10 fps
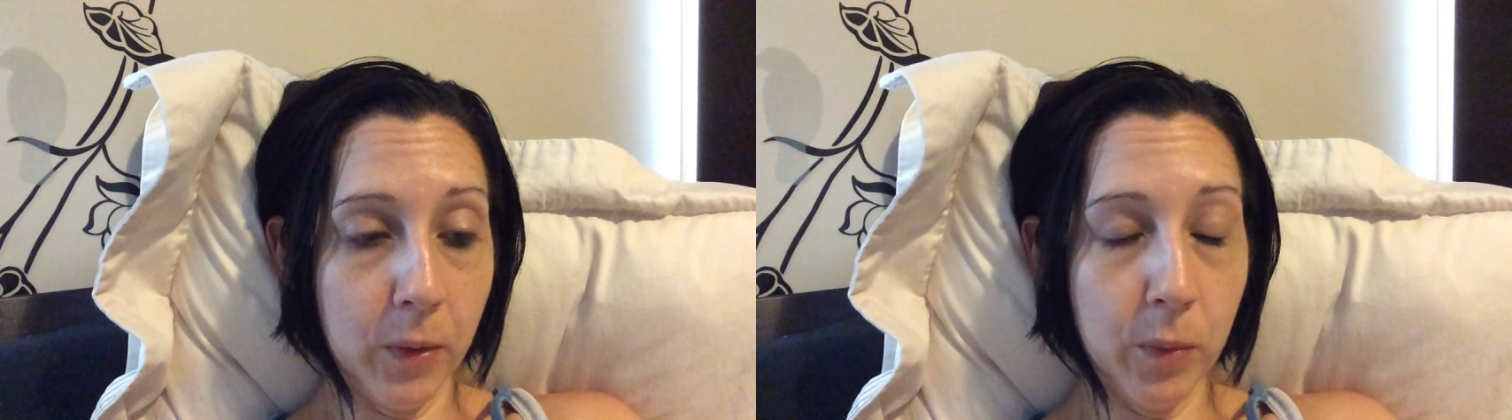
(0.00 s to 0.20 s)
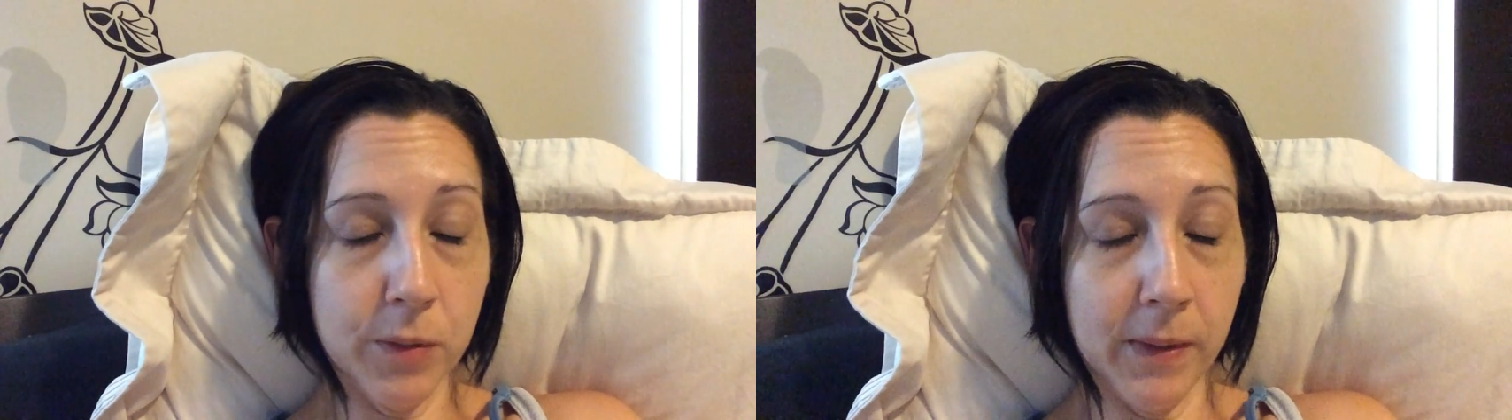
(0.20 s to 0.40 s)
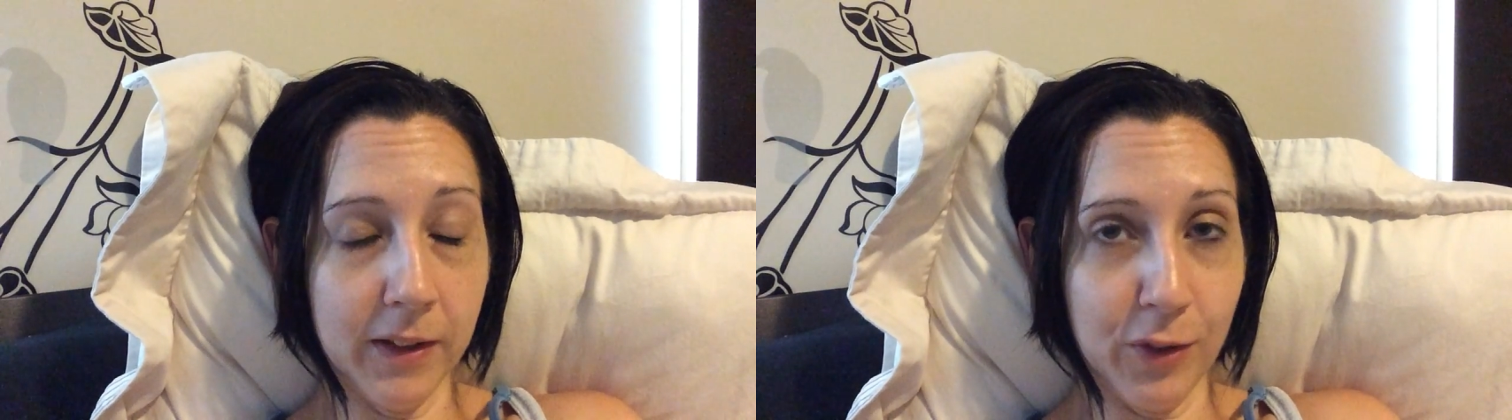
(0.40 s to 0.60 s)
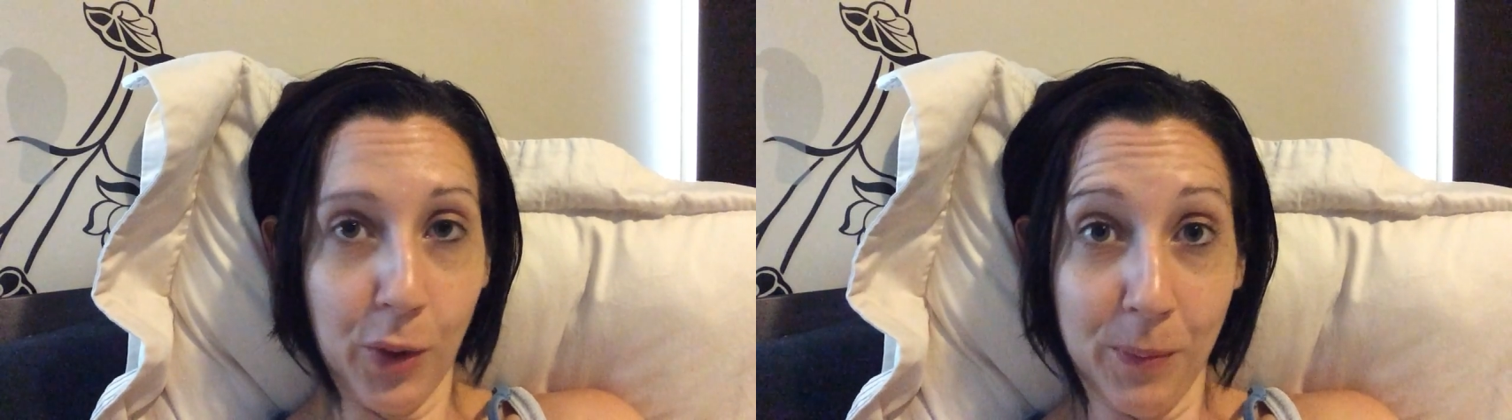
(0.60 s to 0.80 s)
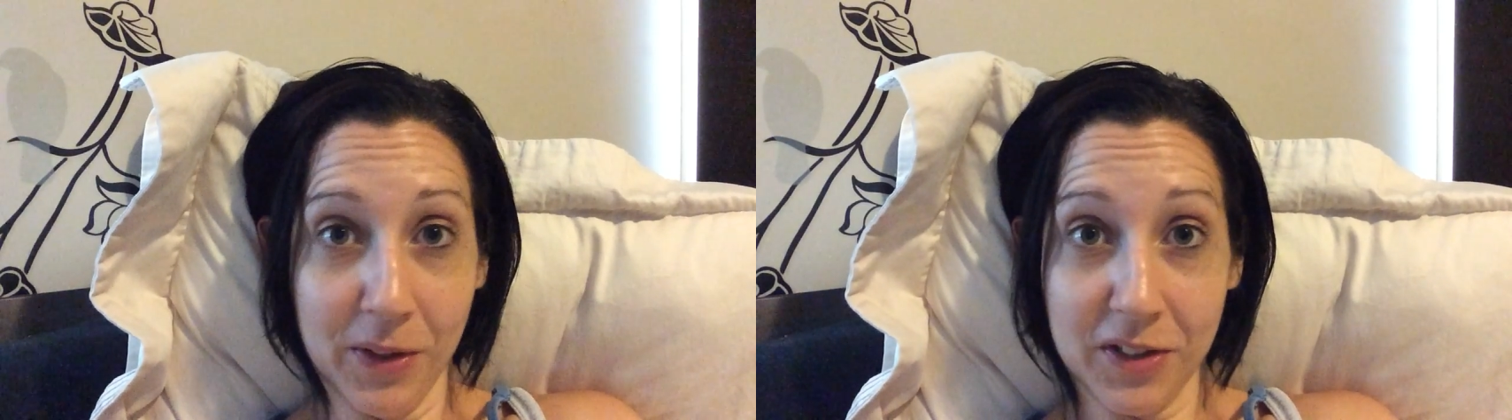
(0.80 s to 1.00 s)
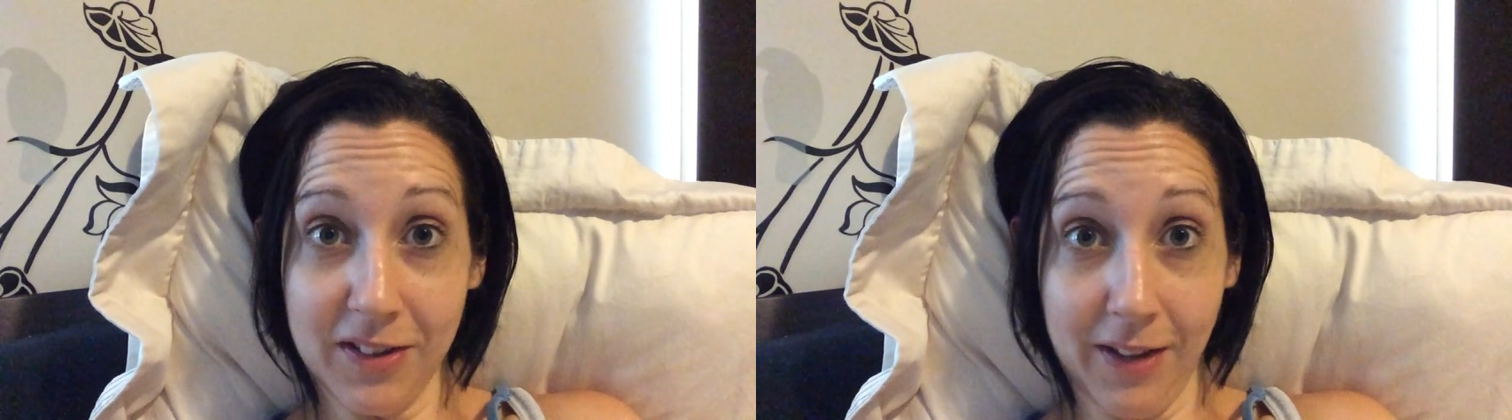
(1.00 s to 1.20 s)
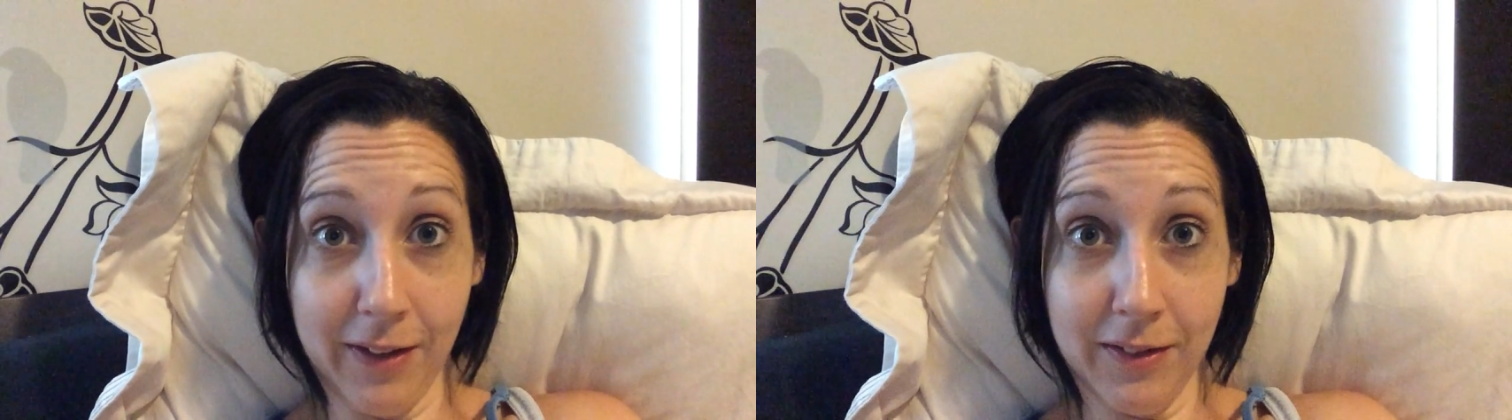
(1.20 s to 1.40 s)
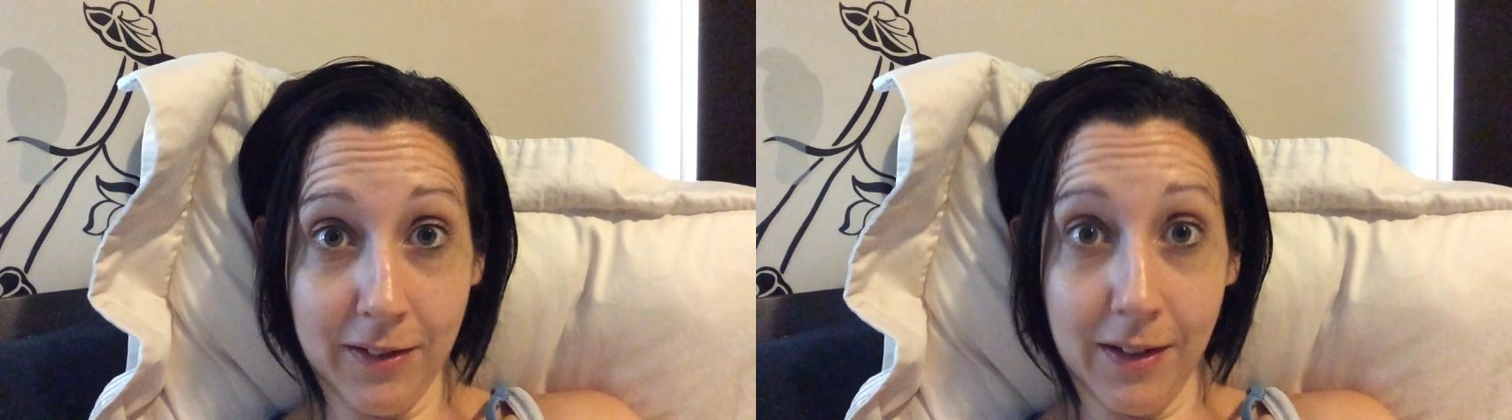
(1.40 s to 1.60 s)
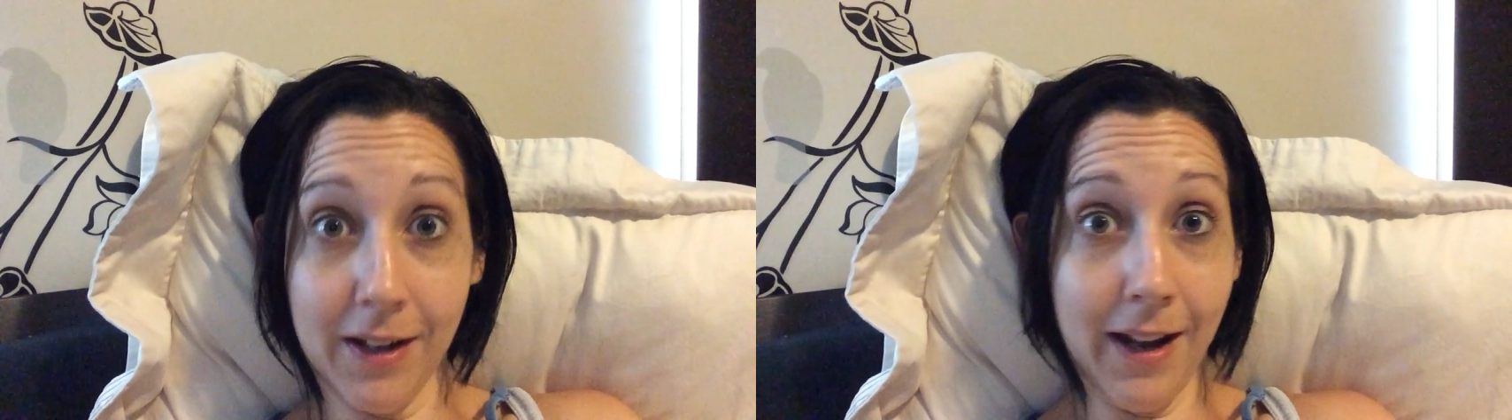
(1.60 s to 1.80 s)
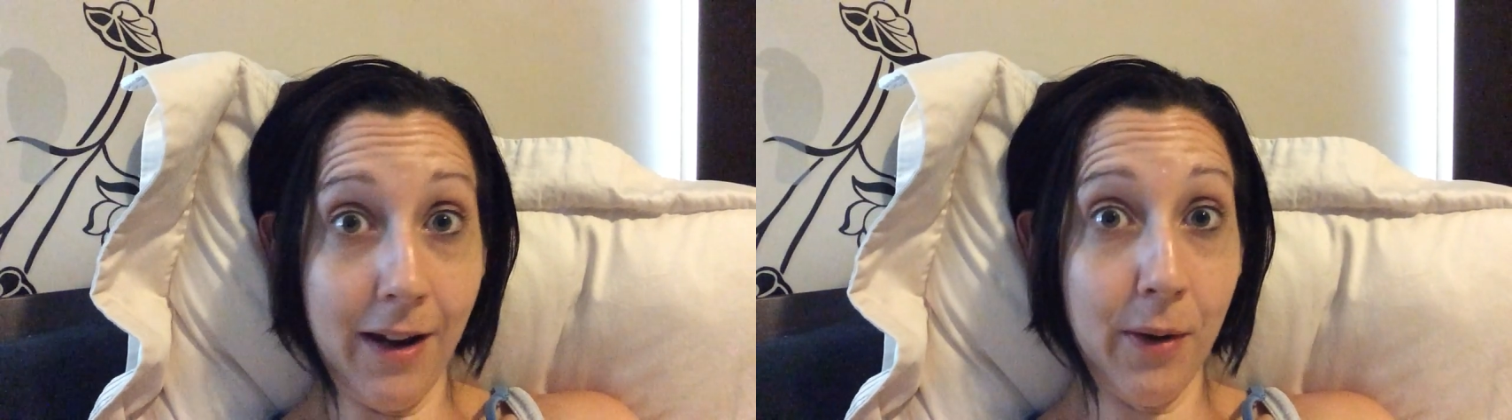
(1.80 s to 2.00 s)
which makes so much sense
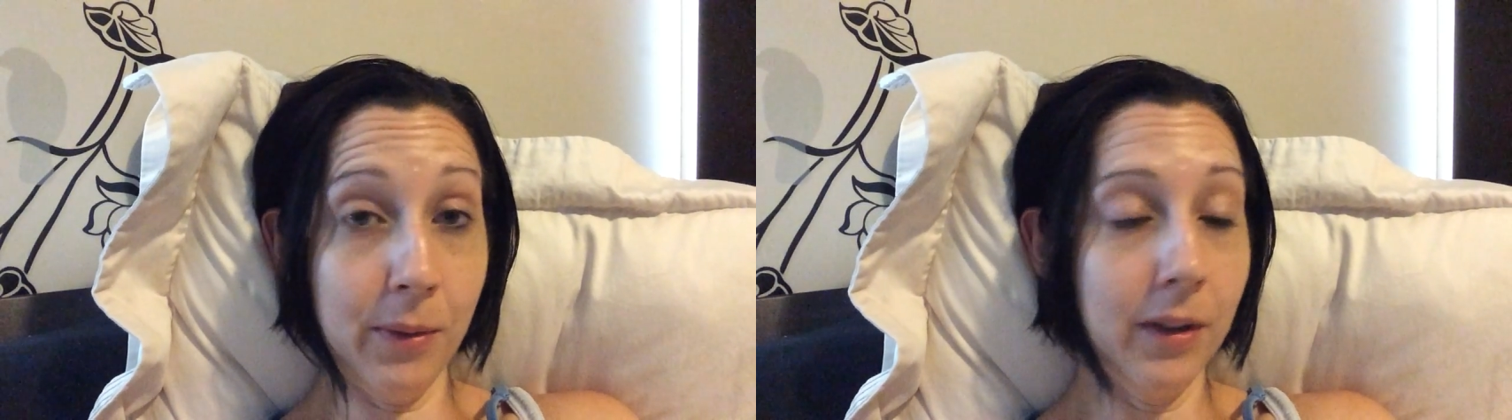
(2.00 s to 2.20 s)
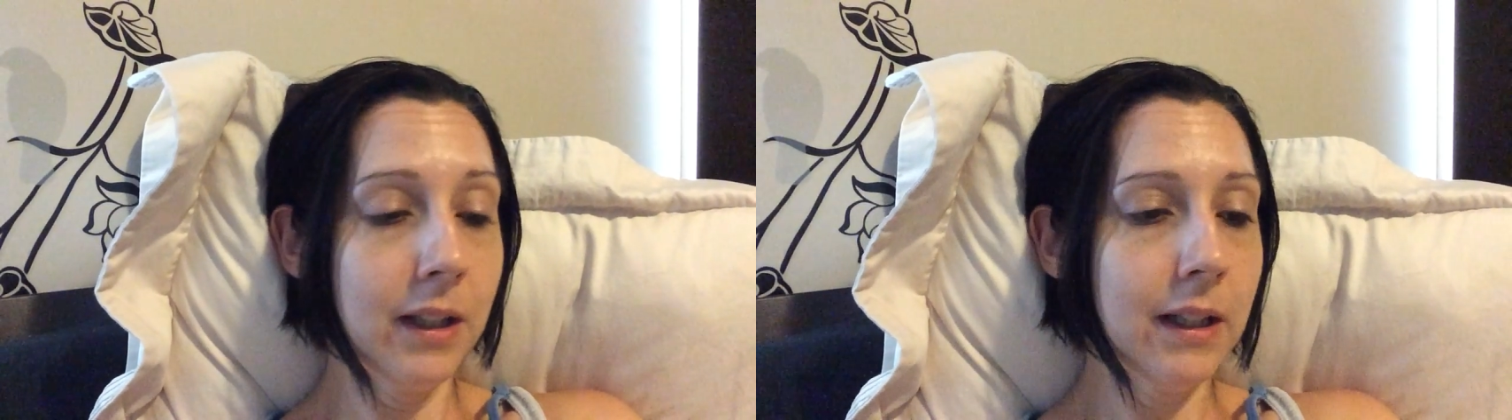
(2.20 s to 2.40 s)
now,